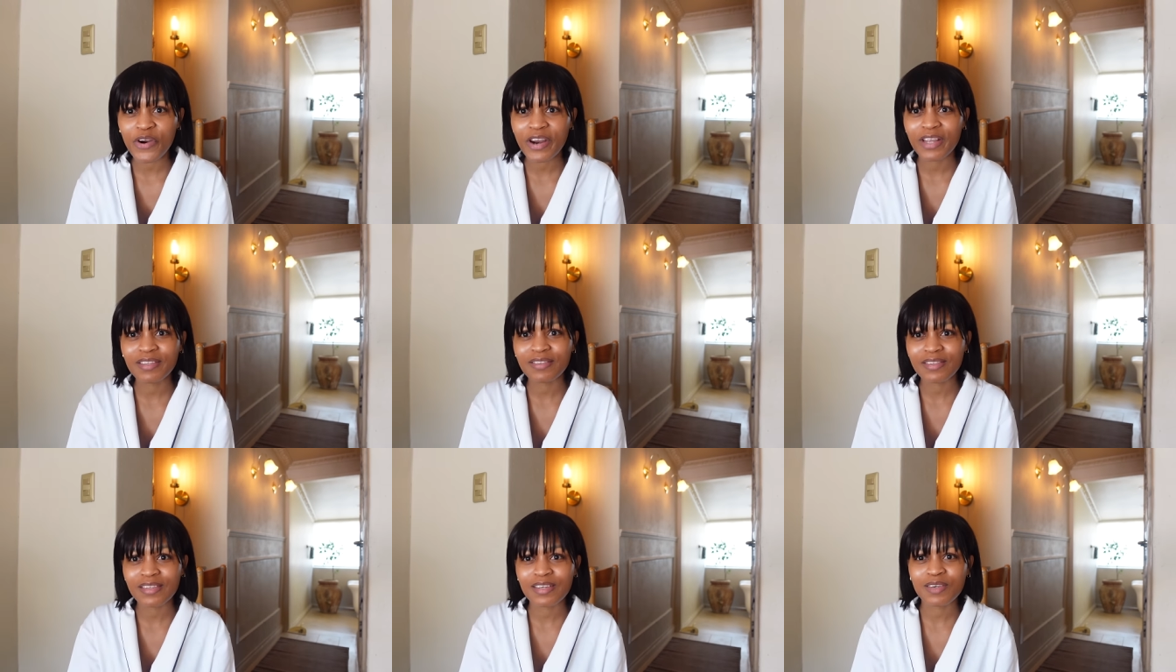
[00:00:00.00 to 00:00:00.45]

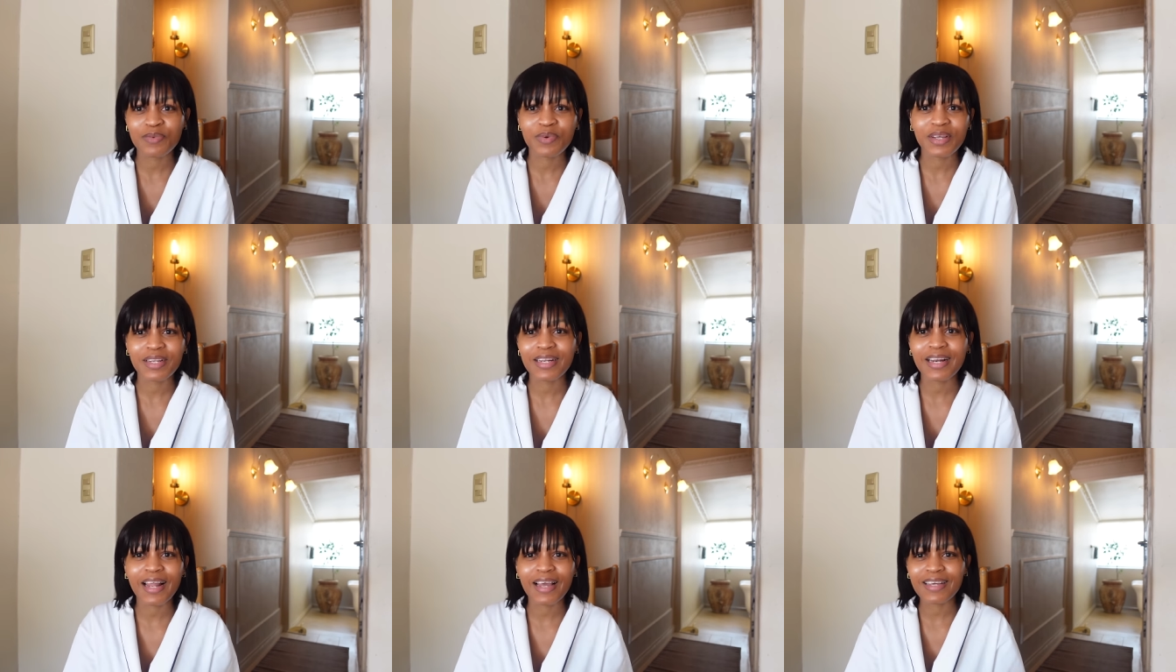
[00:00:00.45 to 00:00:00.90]
crazy
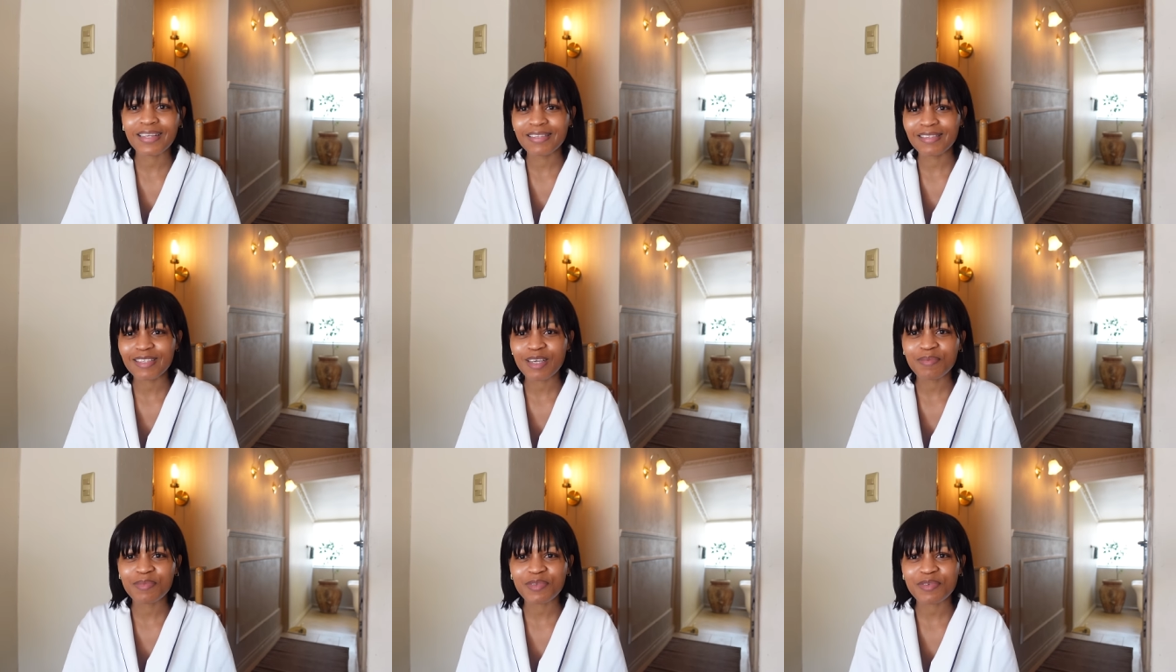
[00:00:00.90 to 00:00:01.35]
with like
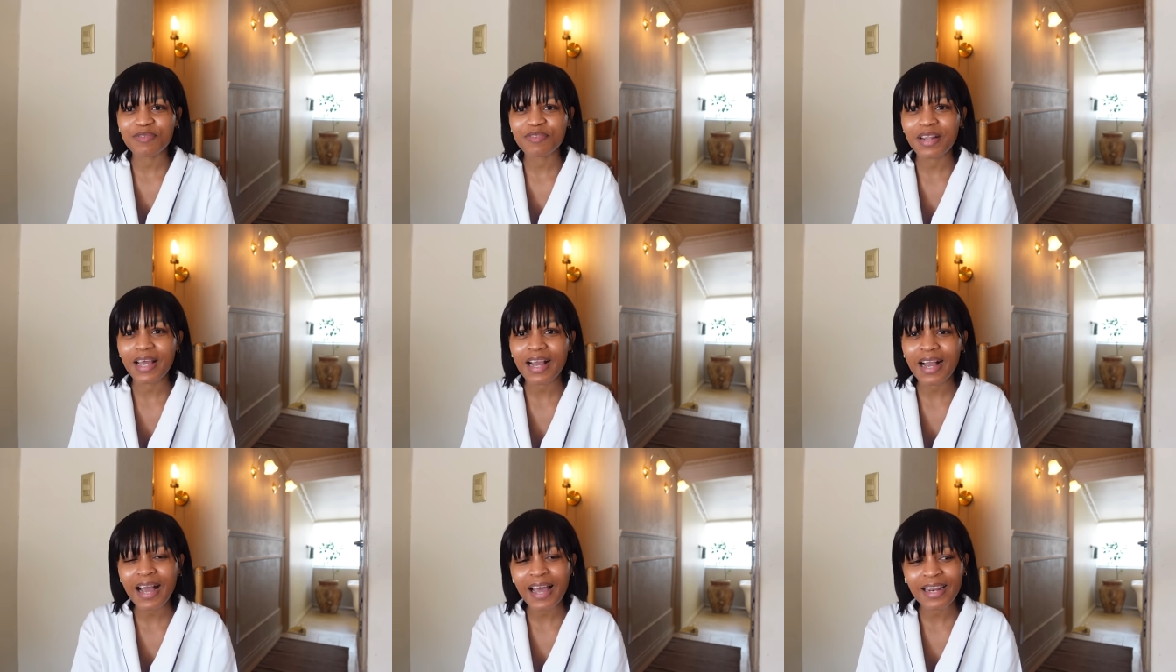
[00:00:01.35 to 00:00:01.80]
in terms of
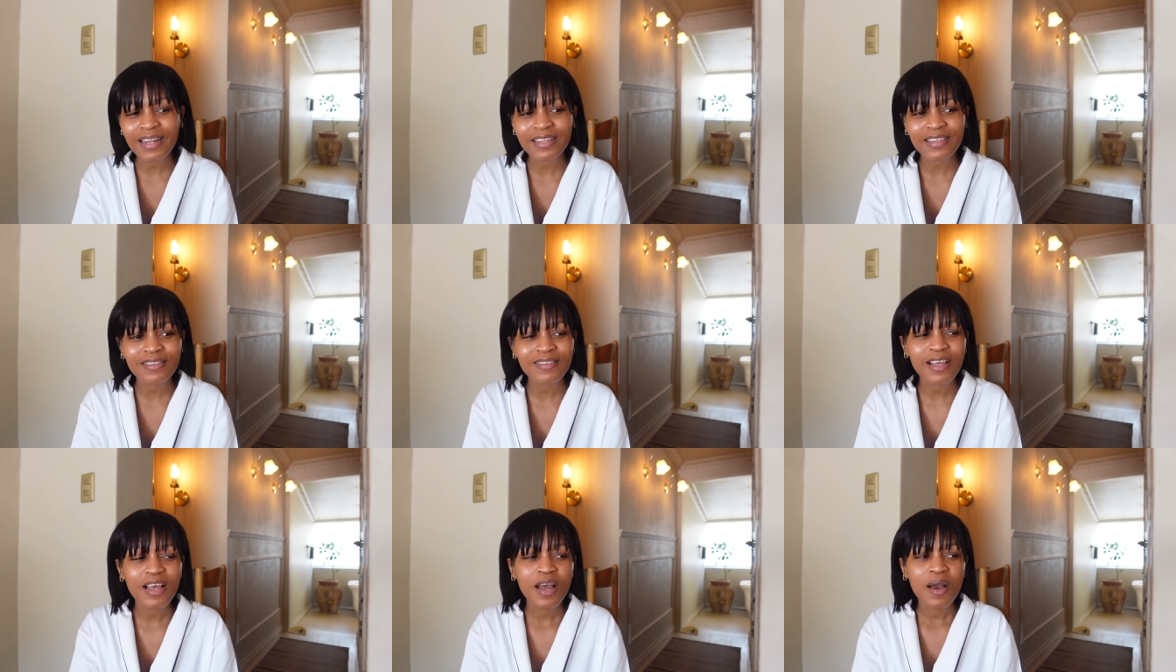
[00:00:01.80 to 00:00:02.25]
like
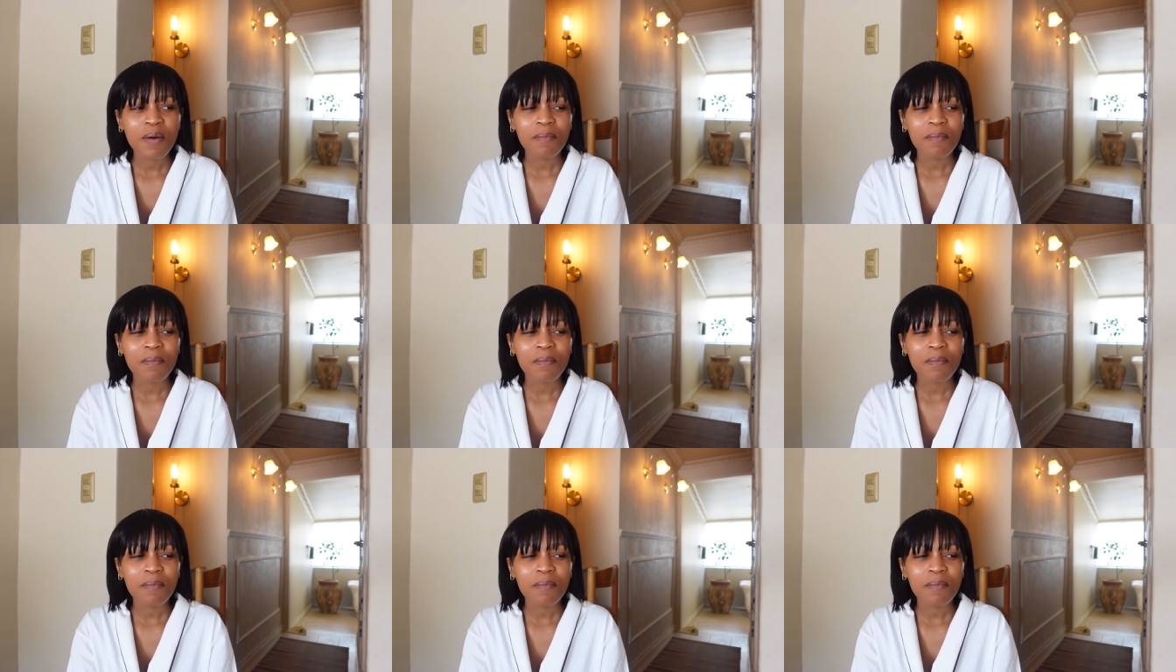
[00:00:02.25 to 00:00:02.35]
colors